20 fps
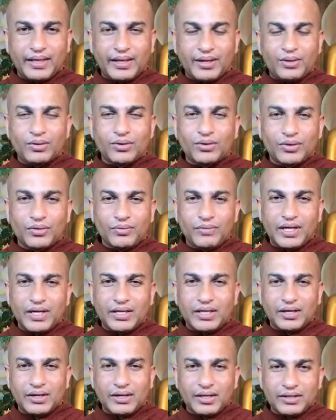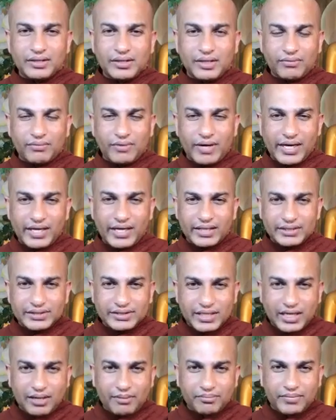you know the, when the, the virus
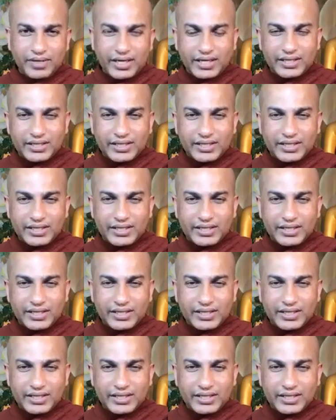come it,